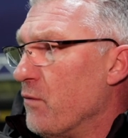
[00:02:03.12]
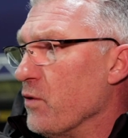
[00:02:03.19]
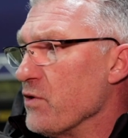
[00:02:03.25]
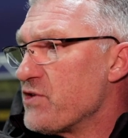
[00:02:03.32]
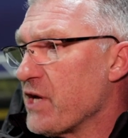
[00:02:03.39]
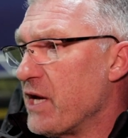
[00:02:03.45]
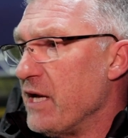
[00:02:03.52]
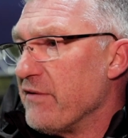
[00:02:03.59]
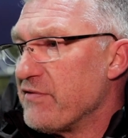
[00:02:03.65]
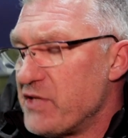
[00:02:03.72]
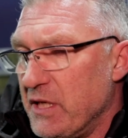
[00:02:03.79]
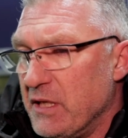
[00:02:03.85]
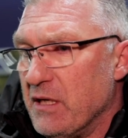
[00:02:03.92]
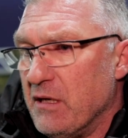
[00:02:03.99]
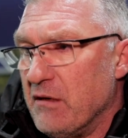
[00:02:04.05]
once again have
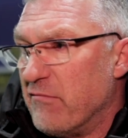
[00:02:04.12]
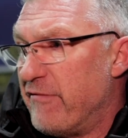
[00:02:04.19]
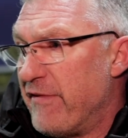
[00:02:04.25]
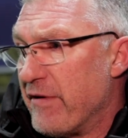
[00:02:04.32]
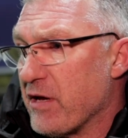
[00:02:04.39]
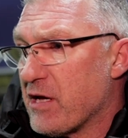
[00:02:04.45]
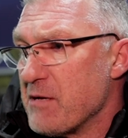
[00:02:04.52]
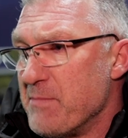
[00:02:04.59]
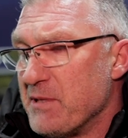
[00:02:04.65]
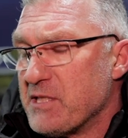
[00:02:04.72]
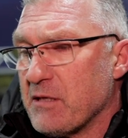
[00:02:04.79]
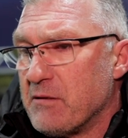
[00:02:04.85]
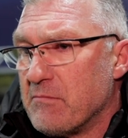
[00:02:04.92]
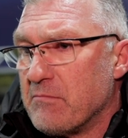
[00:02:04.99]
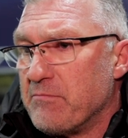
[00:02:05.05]
seen a very
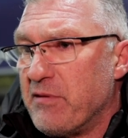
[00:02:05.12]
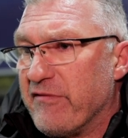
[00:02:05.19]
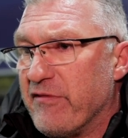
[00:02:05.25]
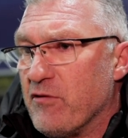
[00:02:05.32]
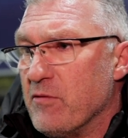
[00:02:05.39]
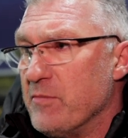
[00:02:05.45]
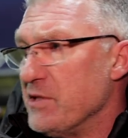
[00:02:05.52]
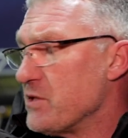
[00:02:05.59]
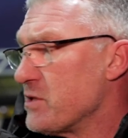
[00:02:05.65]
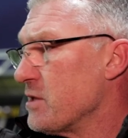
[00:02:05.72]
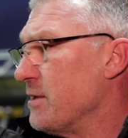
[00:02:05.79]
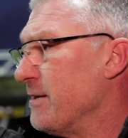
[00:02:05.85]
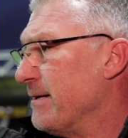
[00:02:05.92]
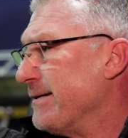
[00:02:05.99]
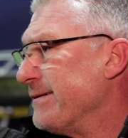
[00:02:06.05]
committed performance.
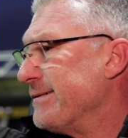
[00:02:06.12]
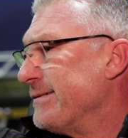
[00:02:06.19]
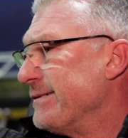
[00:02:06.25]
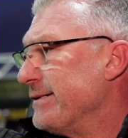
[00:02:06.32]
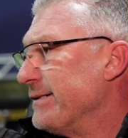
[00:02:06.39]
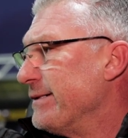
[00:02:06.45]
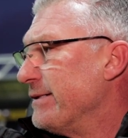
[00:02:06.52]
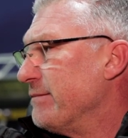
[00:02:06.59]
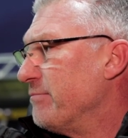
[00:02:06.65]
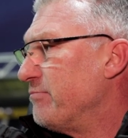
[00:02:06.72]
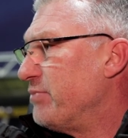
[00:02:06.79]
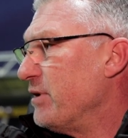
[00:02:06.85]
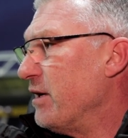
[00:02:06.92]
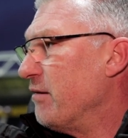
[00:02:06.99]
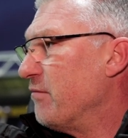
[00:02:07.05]

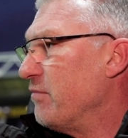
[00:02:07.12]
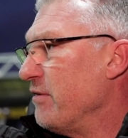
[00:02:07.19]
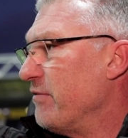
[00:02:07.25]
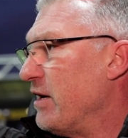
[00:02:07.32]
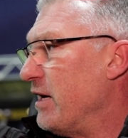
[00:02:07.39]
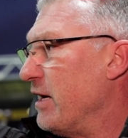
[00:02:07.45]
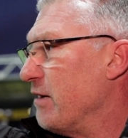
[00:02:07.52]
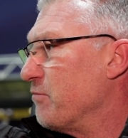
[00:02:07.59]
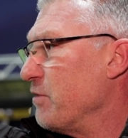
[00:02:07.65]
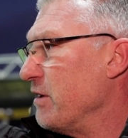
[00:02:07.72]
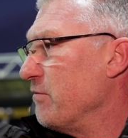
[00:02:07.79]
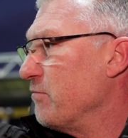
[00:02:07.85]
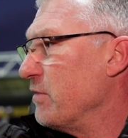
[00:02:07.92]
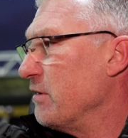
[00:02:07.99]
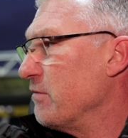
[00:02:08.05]
But we've uh,
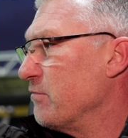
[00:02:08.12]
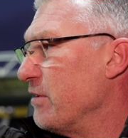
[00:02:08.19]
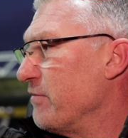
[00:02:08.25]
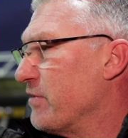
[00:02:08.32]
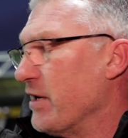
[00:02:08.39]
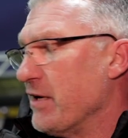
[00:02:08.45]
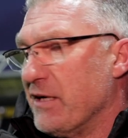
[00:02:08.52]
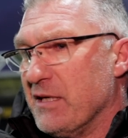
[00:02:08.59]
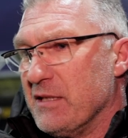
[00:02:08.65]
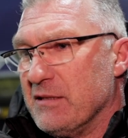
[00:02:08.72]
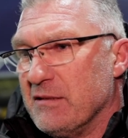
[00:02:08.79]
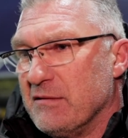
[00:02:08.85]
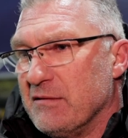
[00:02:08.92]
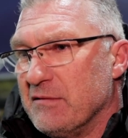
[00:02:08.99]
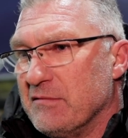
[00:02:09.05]
we, we, have got to
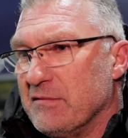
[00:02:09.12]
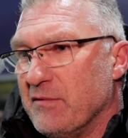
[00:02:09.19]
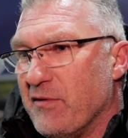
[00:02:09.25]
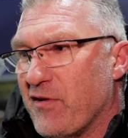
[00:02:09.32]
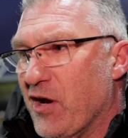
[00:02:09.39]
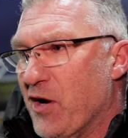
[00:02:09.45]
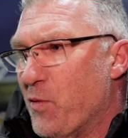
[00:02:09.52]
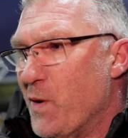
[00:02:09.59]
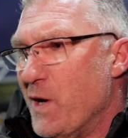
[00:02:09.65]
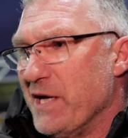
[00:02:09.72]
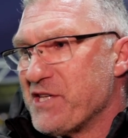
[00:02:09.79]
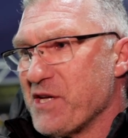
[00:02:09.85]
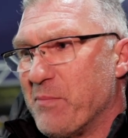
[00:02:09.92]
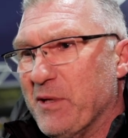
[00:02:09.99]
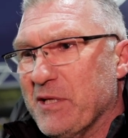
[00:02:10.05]
we've got to
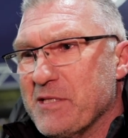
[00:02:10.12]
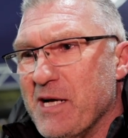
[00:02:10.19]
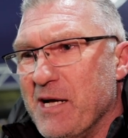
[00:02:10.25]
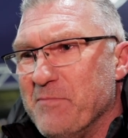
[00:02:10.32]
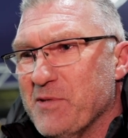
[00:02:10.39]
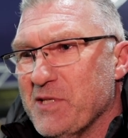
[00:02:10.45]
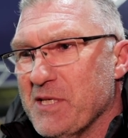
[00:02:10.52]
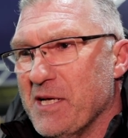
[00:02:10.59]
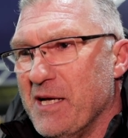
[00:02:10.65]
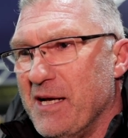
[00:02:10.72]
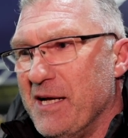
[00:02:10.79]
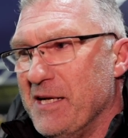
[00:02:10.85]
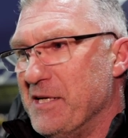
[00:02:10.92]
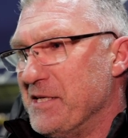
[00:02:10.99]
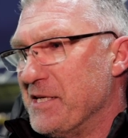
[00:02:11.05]
wise up at times,
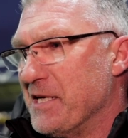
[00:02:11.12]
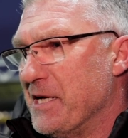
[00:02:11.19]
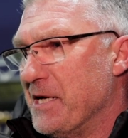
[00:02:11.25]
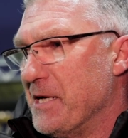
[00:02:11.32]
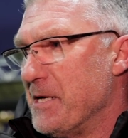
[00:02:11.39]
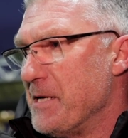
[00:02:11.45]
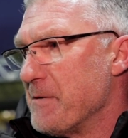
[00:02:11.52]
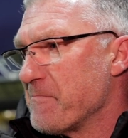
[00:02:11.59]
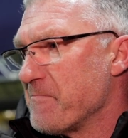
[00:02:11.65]
and uh,